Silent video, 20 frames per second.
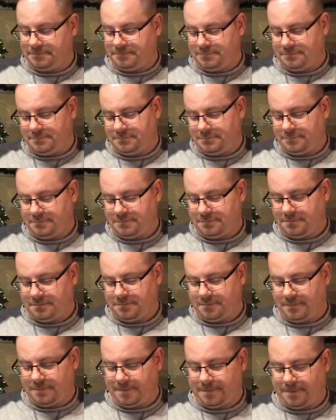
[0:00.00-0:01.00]

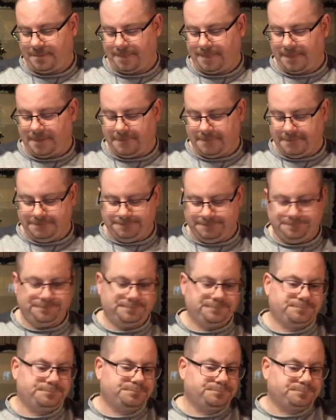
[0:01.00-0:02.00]

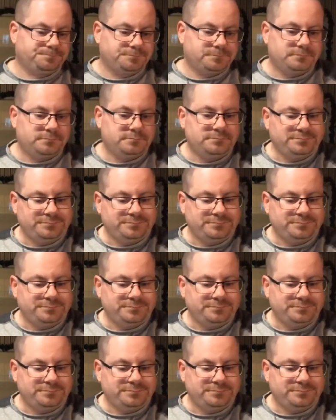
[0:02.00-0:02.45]
(no one is talking)